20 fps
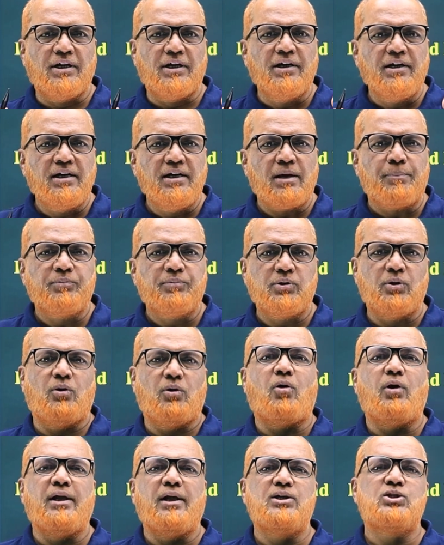in-depth
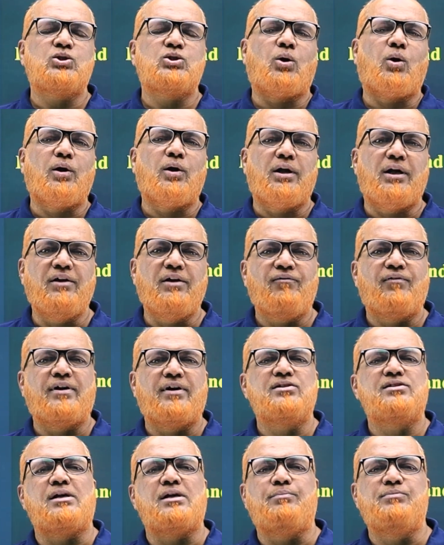knowledge on
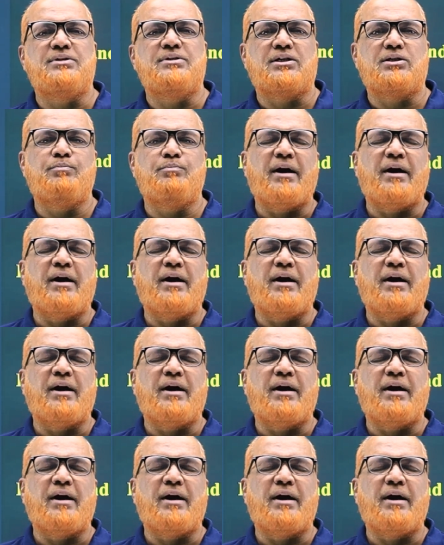different subjects.